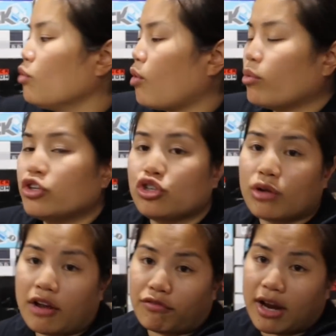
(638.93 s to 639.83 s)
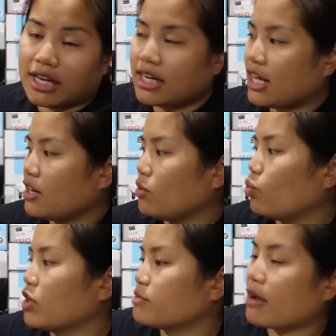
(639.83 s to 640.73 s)
What would you have rated it?
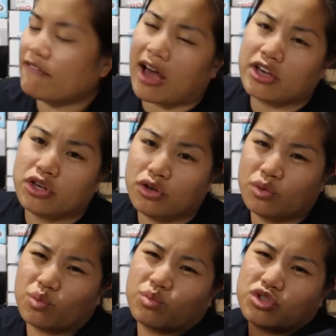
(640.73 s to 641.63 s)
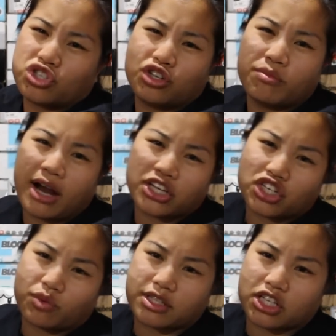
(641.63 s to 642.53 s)
Was my value too
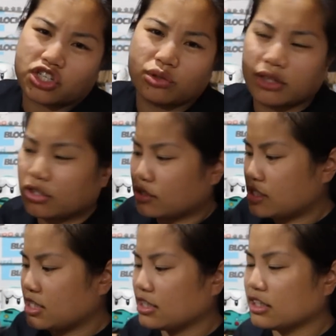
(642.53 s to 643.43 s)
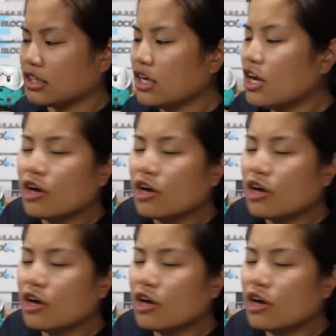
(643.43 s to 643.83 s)
much? Was it too little still?